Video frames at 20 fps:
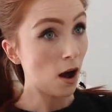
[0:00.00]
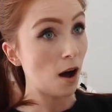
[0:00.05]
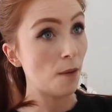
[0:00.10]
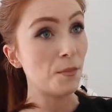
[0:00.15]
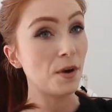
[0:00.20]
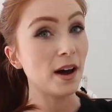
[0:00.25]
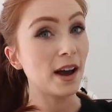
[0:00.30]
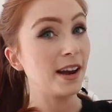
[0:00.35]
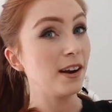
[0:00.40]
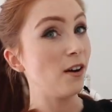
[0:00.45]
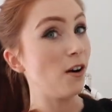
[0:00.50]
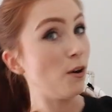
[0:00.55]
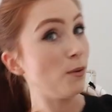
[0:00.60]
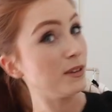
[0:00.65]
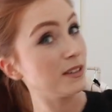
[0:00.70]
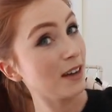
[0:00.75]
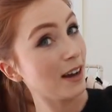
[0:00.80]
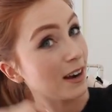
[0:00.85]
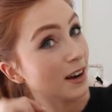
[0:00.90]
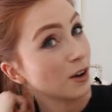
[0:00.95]
Mine
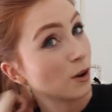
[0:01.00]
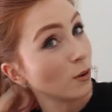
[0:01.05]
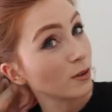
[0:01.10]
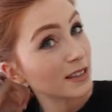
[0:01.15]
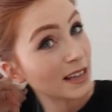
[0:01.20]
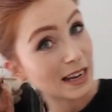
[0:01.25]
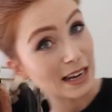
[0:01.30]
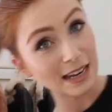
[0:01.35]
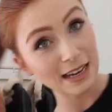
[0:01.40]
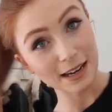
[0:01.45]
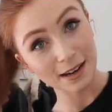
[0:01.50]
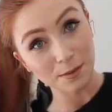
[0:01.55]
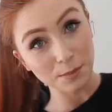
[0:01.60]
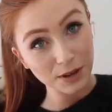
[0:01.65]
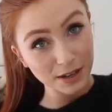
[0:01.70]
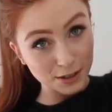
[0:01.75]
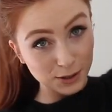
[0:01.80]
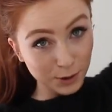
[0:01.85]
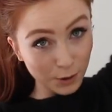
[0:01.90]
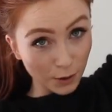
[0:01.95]
always kind of goes a little
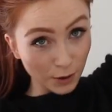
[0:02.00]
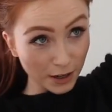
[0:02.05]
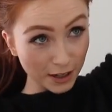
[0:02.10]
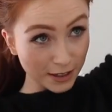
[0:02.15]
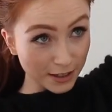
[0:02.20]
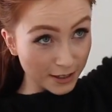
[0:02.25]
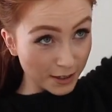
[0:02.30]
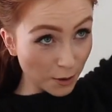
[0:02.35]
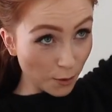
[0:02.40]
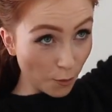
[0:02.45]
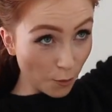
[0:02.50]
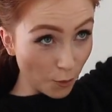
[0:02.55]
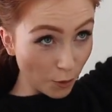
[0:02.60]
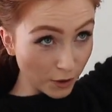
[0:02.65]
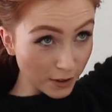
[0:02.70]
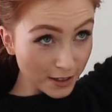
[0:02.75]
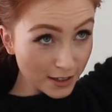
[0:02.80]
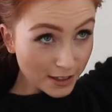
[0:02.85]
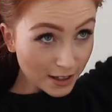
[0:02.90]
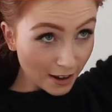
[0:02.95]
bit towards
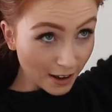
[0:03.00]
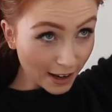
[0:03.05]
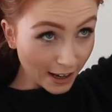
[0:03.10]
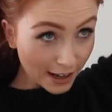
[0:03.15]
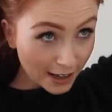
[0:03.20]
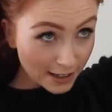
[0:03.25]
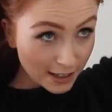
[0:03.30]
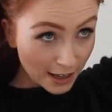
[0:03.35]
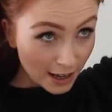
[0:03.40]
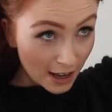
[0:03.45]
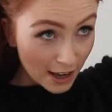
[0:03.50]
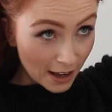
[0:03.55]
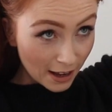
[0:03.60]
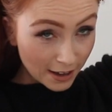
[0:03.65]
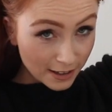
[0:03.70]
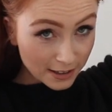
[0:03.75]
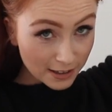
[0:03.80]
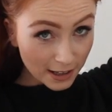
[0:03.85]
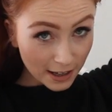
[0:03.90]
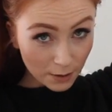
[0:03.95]
one side,
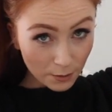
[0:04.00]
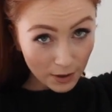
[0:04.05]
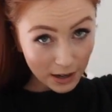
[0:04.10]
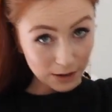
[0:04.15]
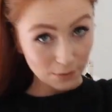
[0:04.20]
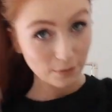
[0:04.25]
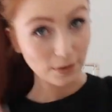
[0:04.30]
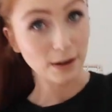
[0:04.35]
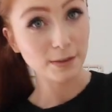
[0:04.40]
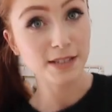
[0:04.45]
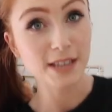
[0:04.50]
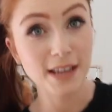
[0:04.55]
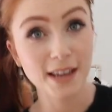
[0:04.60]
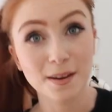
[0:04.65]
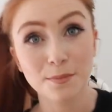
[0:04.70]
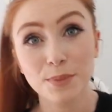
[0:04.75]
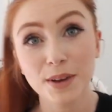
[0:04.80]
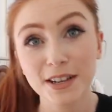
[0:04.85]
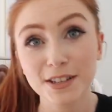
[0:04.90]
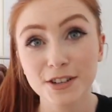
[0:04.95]
because then when I'm
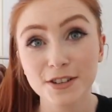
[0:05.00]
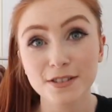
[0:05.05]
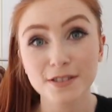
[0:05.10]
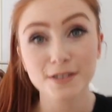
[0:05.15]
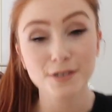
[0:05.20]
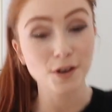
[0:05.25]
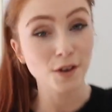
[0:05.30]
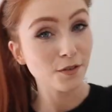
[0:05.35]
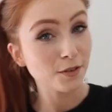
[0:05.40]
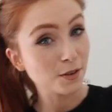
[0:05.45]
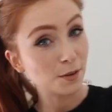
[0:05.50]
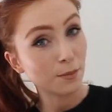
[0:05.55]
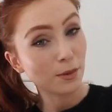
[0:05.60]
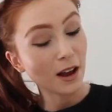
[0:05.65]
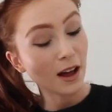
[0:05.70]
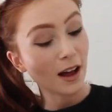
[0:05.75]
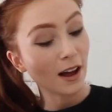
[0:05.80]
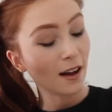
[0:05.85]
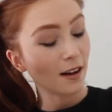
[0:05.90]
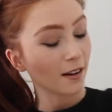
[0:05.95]
taking pictures and stuff for the
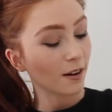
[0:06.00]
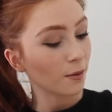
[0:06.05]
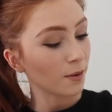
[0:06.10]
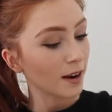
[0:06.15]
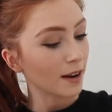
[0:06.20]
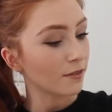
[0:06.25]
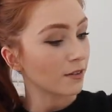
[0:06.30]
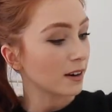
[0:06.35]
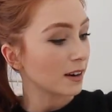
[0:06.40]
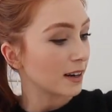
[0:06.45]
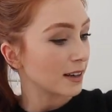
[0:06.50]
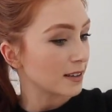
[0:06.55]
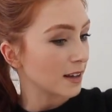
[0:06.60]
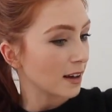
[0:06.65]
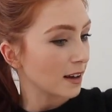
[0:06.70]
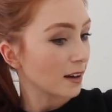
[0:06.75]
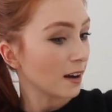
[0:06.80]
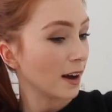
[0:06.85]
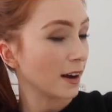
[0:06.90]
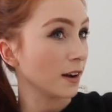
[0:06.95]
blog or whatever it is, I
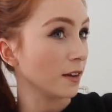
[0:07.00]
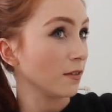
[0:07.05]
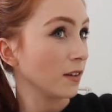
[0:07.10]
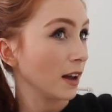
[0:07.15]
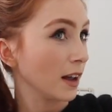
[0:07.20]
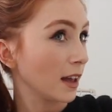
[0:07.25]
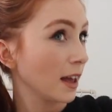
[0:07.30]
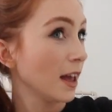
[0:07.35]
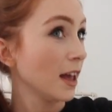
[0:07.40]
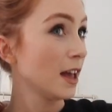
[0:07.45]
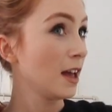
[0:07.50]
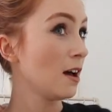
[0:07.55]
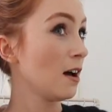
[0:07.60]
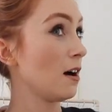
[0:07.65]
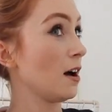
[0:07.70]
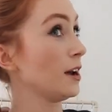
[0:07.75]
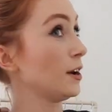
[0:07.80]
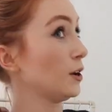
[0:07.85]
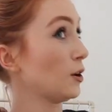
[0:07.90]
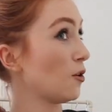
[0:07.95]
can kind of like,
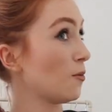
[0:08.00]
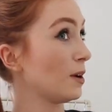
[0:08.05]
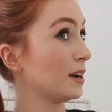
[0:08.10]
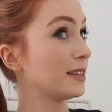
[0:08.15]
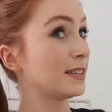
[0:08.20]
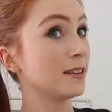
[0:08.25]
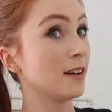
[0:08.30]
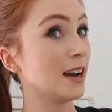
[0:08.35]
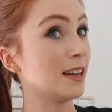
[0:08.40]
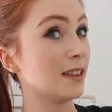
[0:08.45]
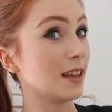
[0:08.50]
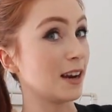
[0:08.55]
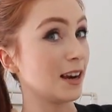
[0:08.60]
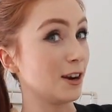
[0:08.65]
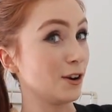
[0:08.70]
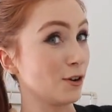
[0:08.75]
I know my side that it